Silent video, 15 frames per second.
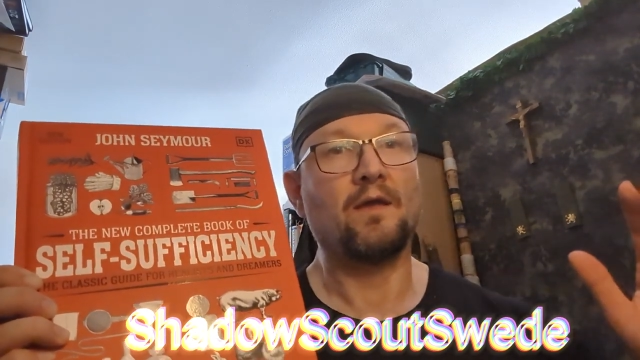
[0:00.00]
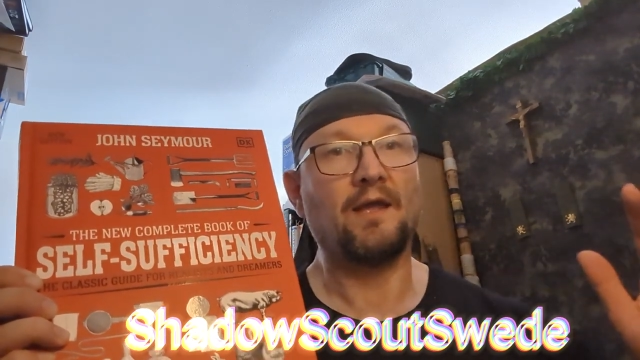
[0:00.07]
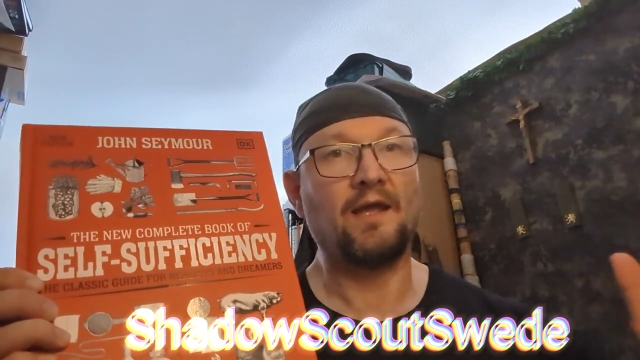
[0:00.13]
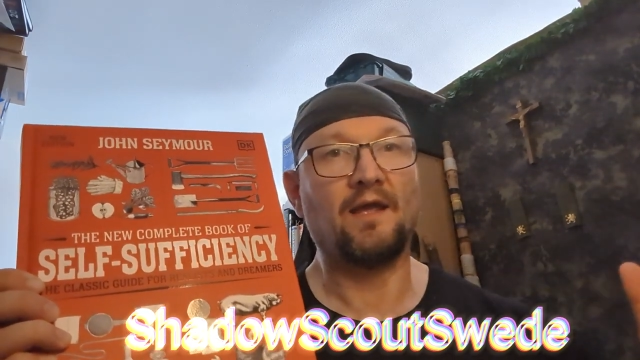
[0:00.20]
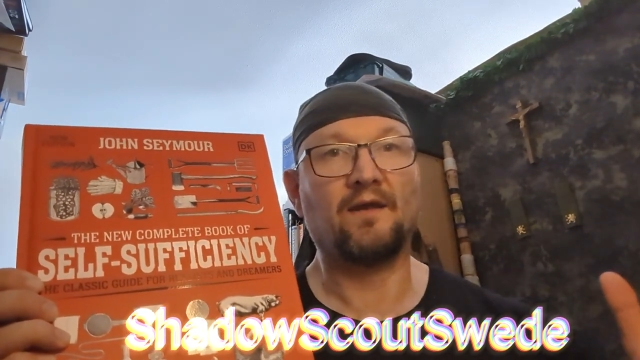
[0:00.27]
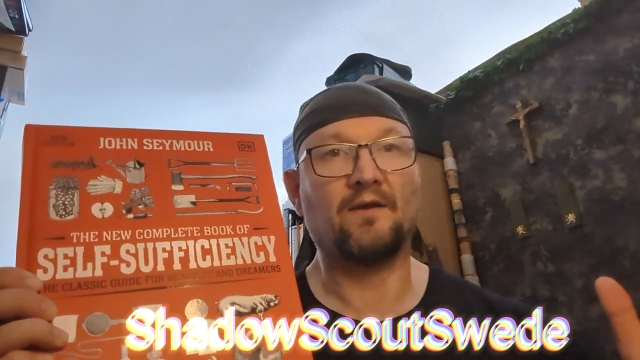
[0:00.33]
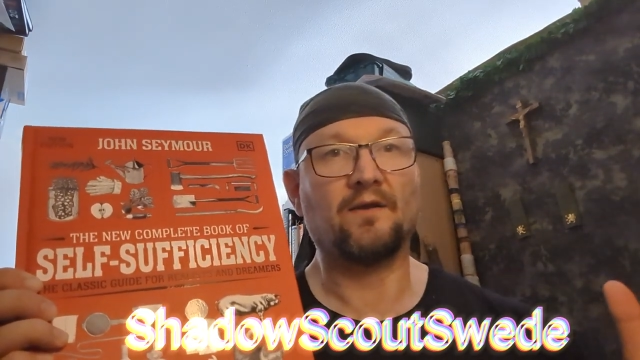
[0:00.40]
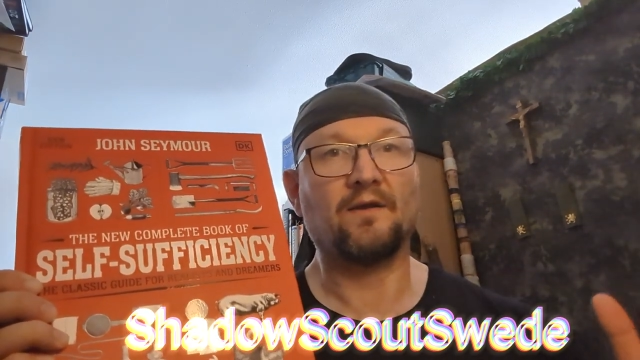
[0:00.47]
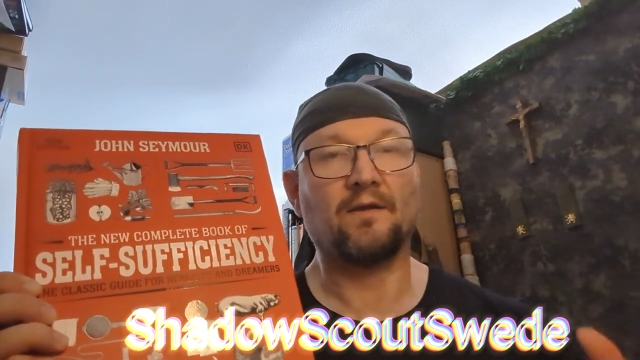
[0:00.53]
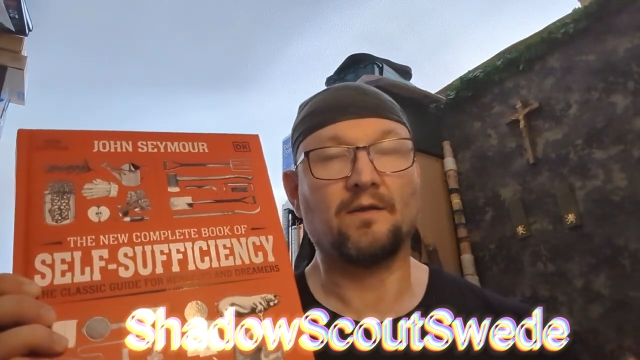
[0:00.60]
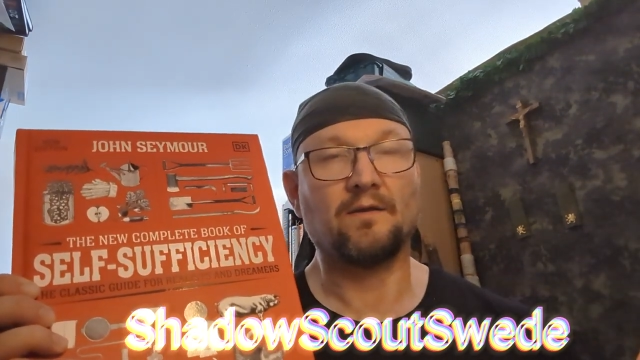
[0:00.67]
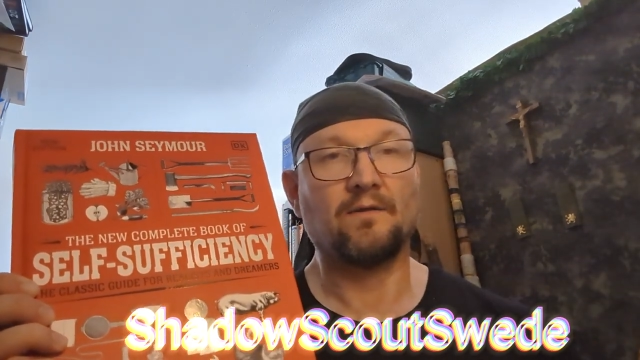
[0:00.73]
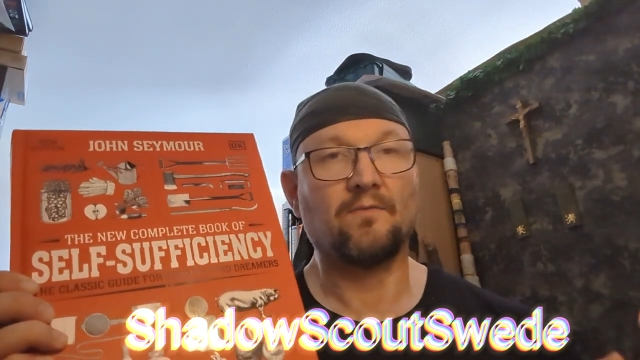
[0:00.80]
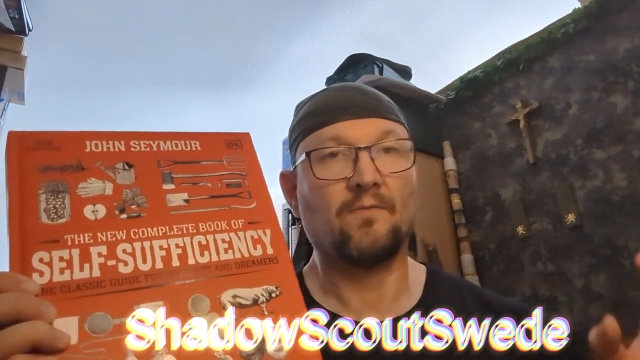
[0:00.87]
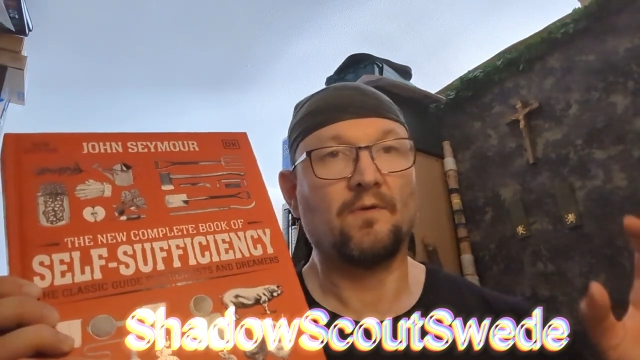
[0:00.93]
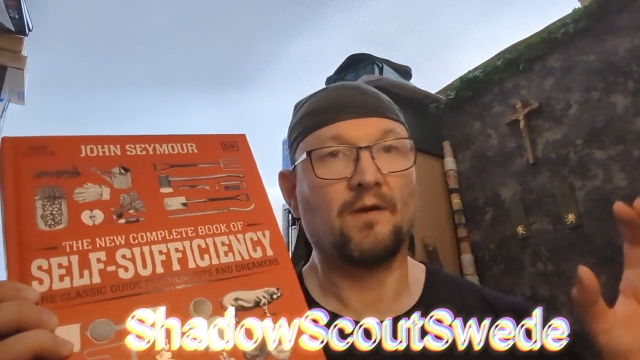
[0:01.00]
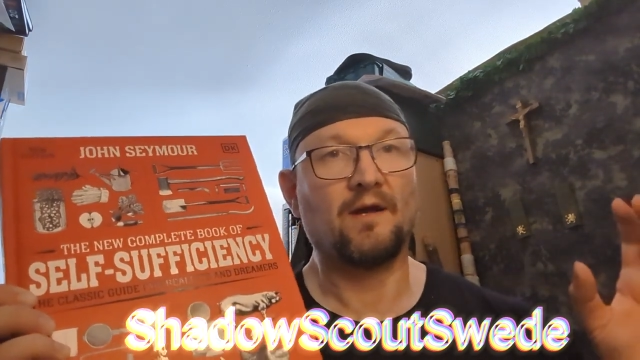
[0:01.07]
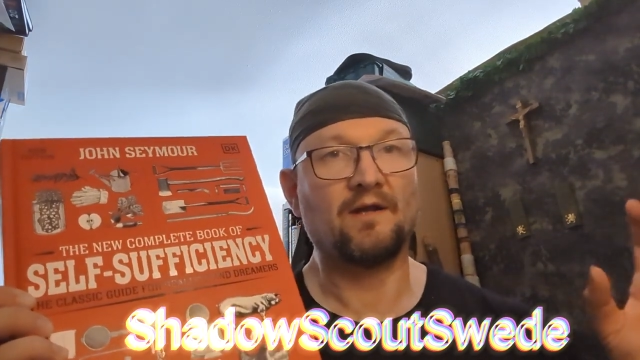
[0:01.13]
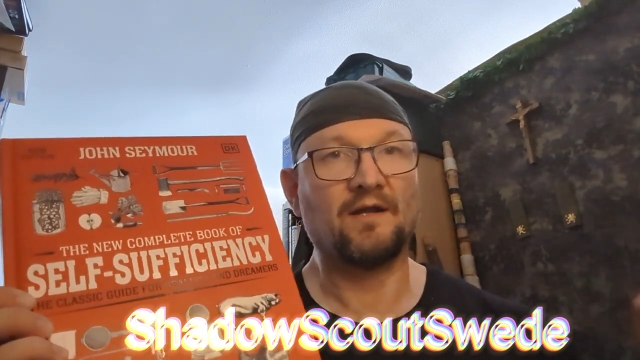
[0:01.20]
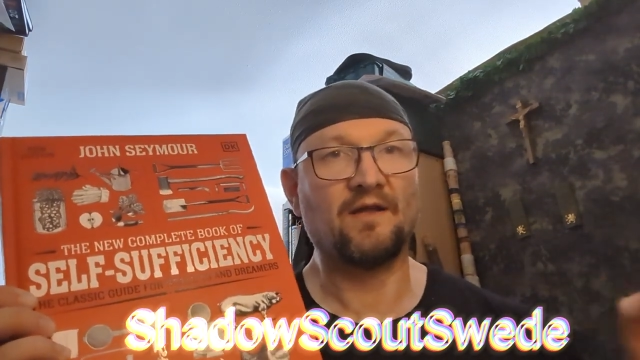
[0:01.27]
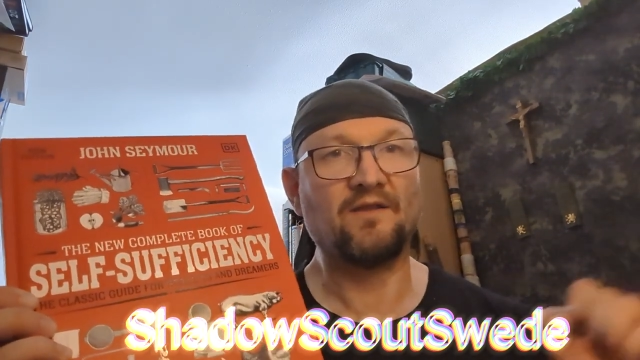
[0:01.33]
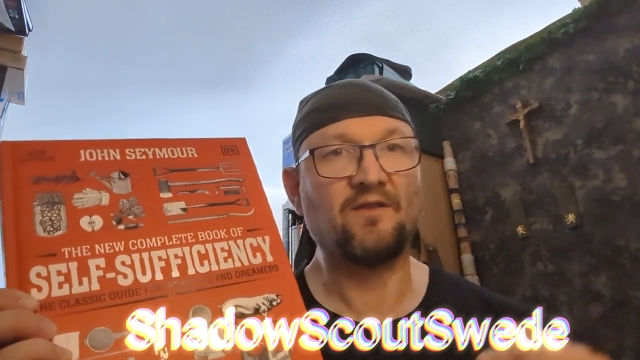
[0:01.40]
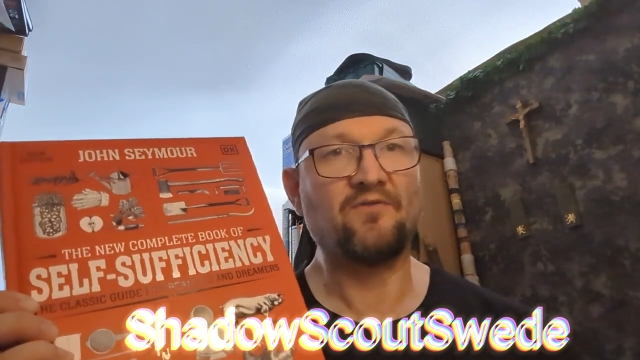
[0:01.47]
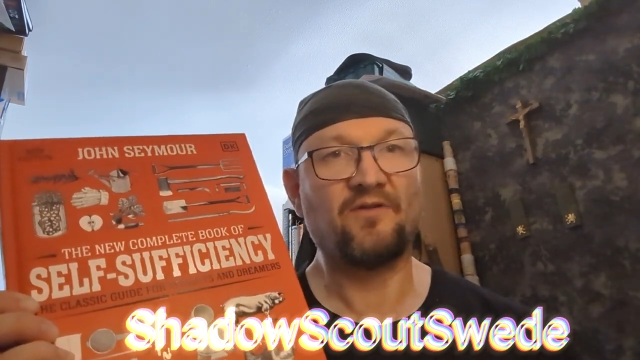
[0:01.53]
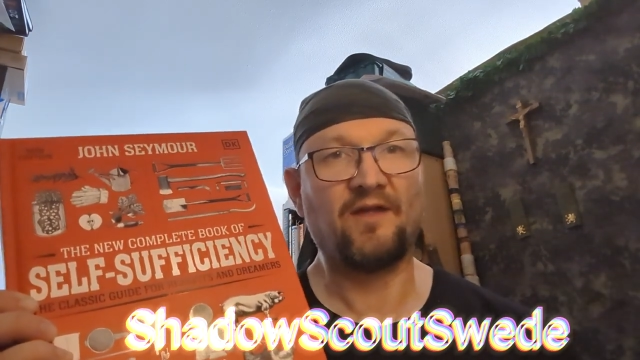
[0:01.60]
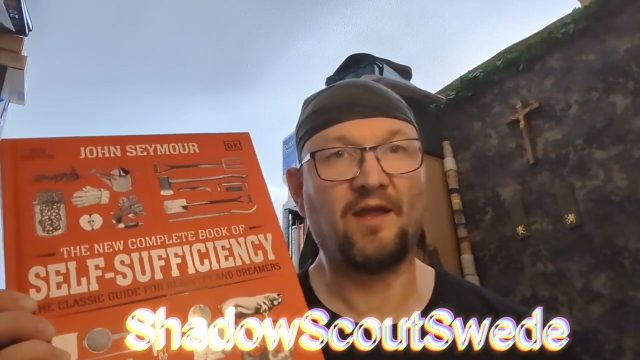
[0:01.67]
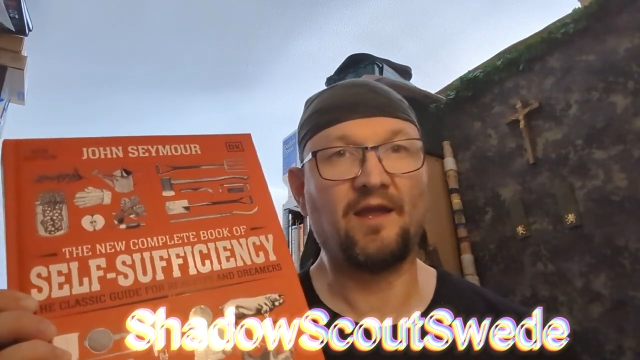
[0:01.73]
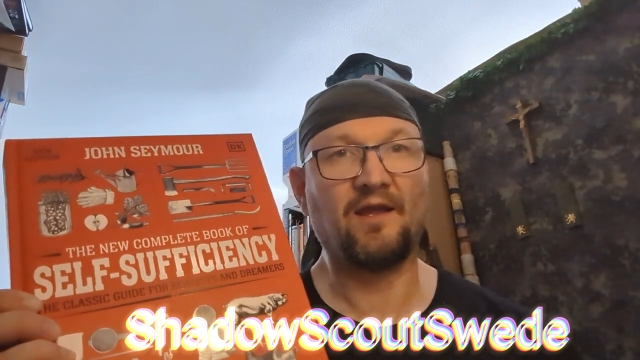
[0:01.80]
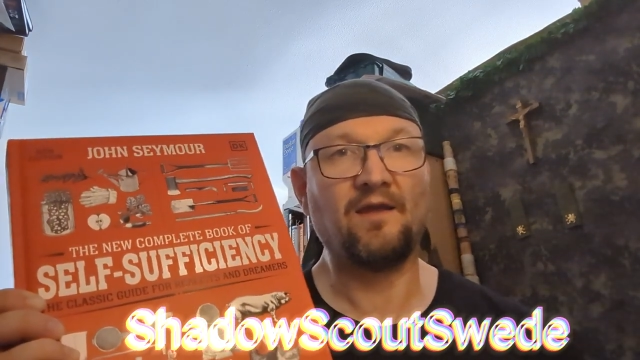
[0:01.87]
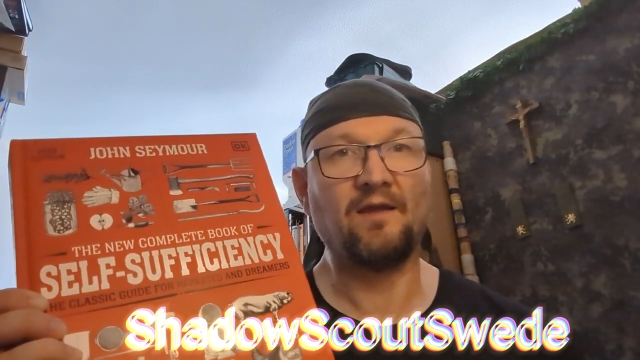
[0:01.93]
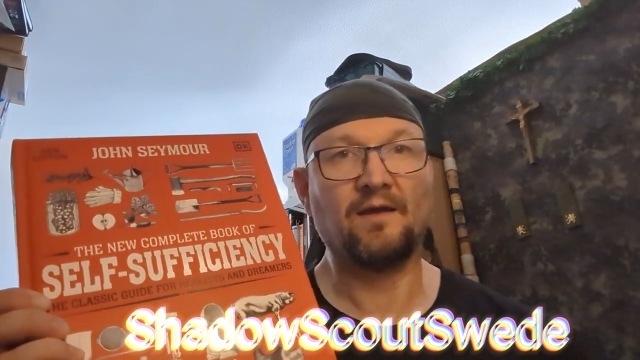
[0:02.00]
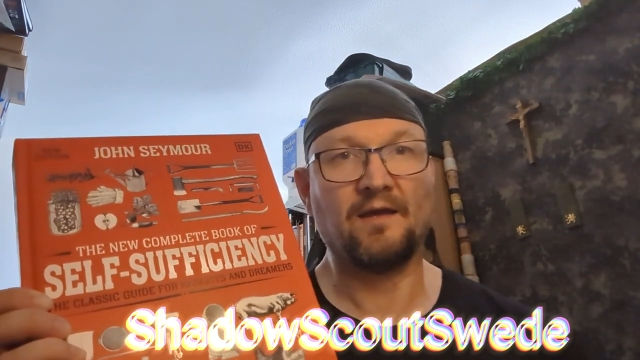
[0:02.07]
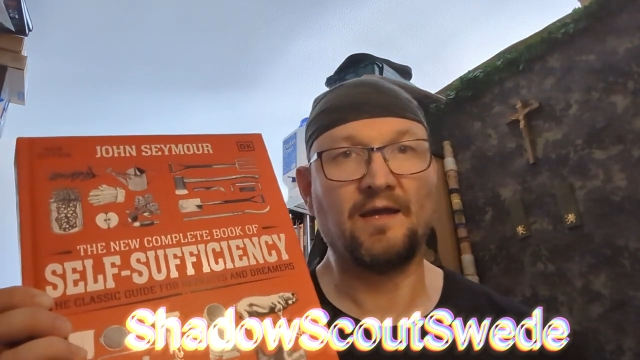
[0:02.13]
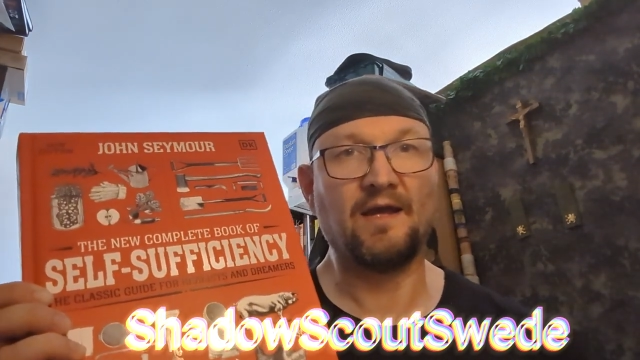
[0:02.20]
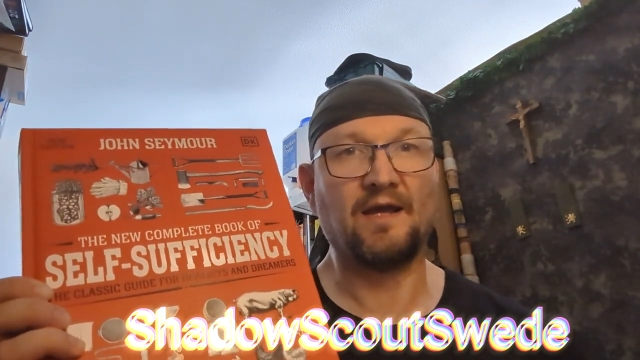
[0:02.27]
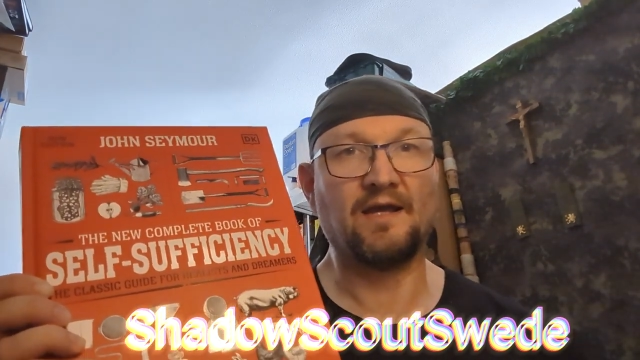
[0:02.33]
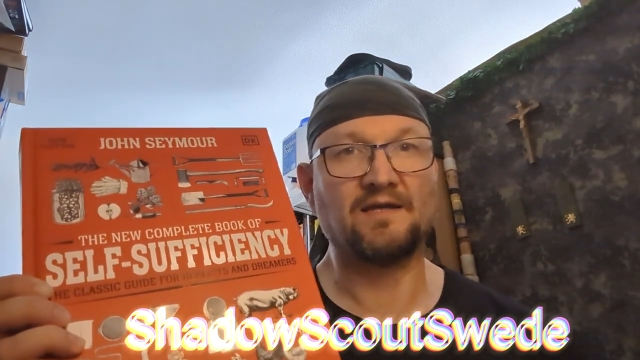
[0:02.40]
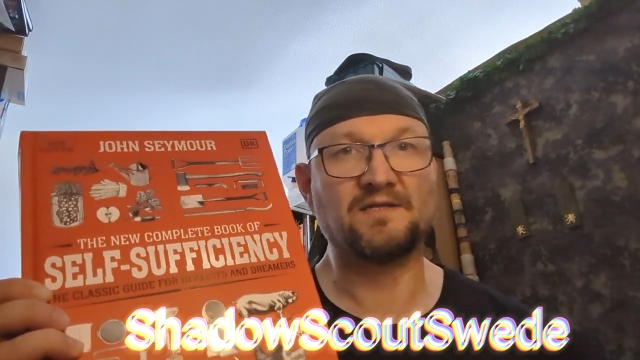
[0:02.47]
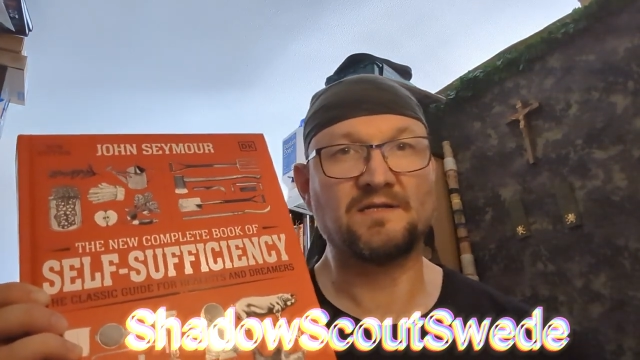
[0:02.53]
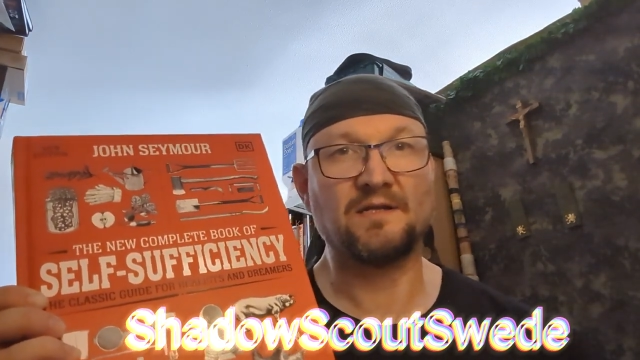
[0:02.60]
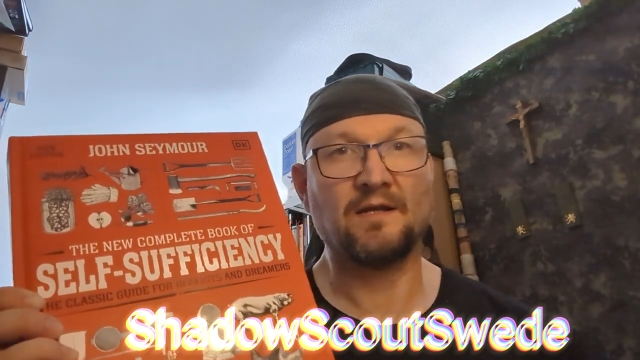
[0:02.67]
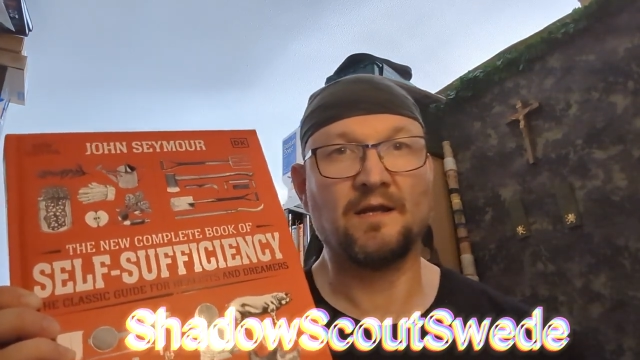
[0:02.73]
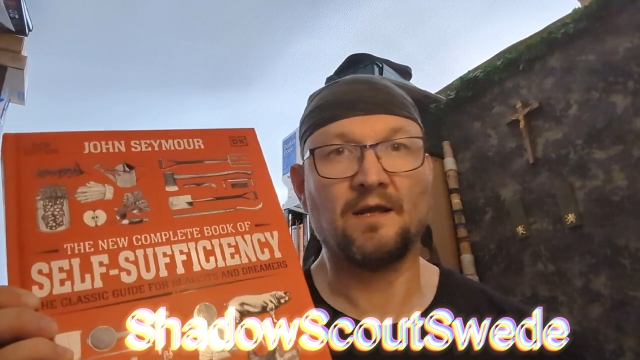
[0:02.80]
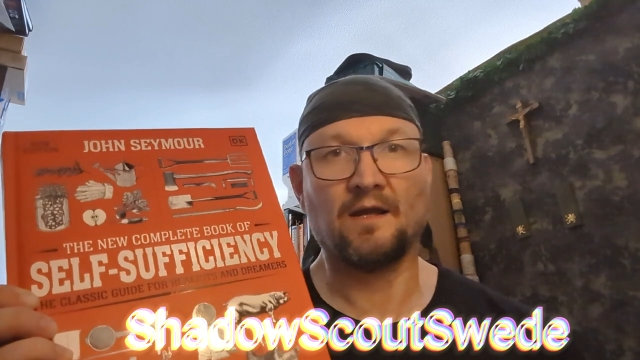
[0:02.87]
And another thing is,